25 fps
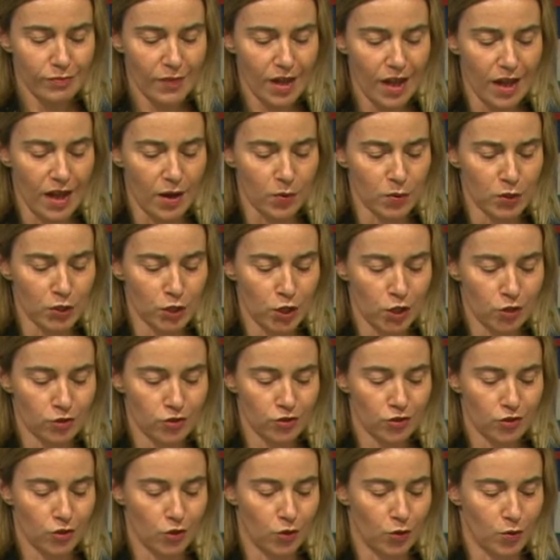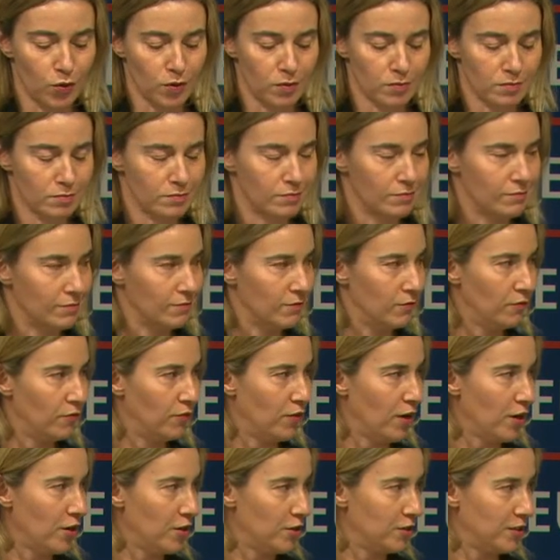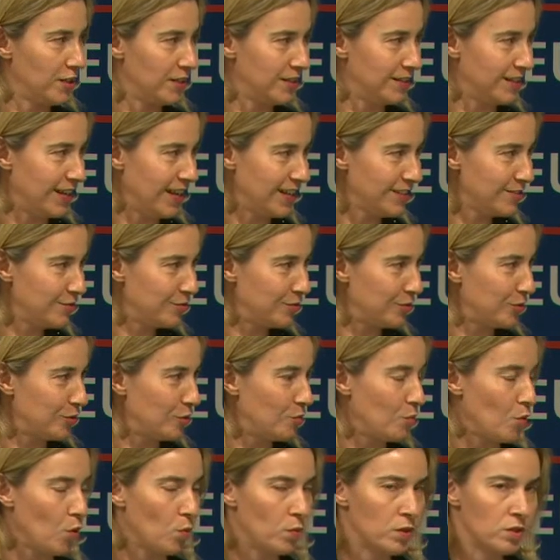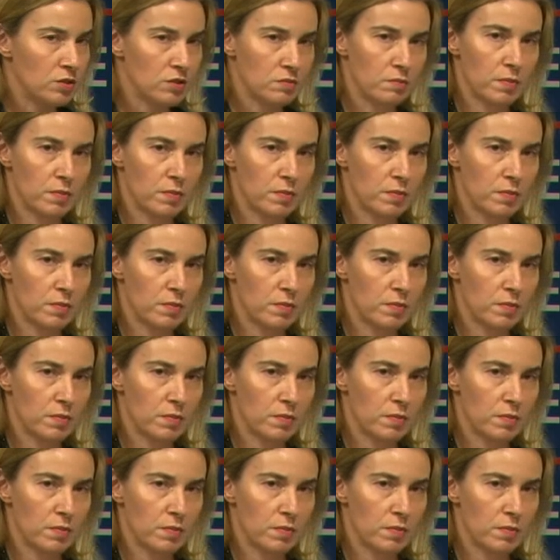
I will not go farther than that for the moment,